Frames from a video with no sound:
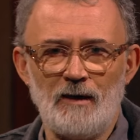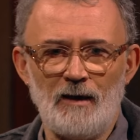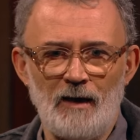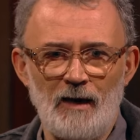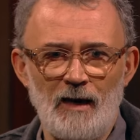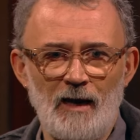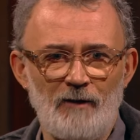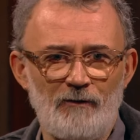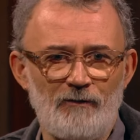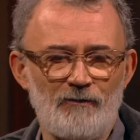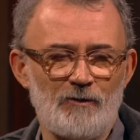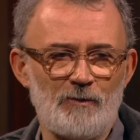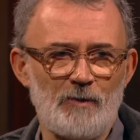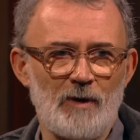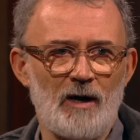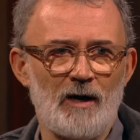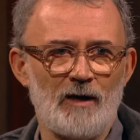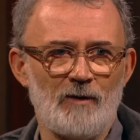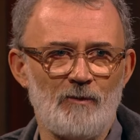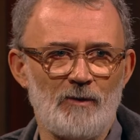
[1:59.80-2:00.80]
left
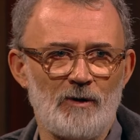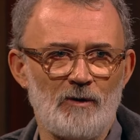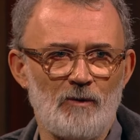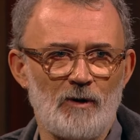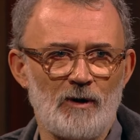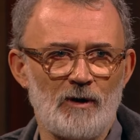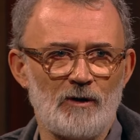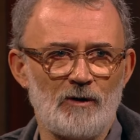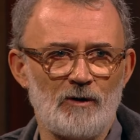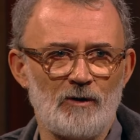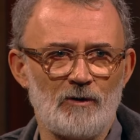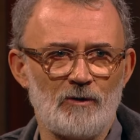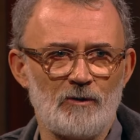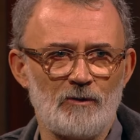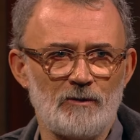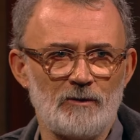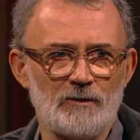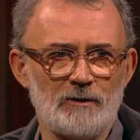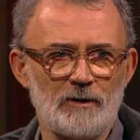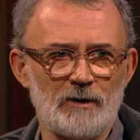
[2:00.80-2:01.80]
behind me when I
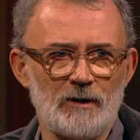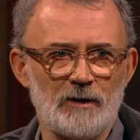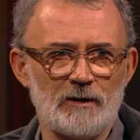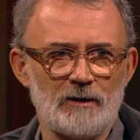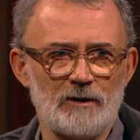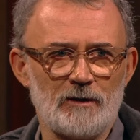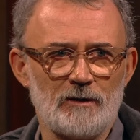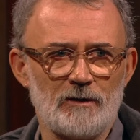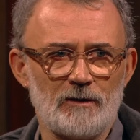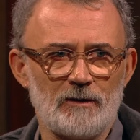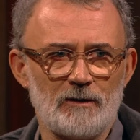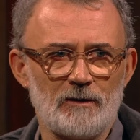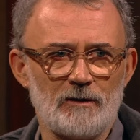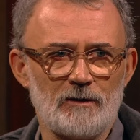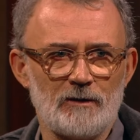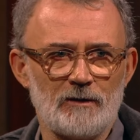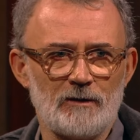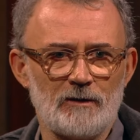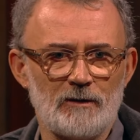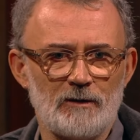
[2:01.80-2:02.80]
go? Yeah.
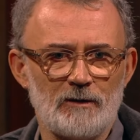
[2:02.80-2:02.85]
It's.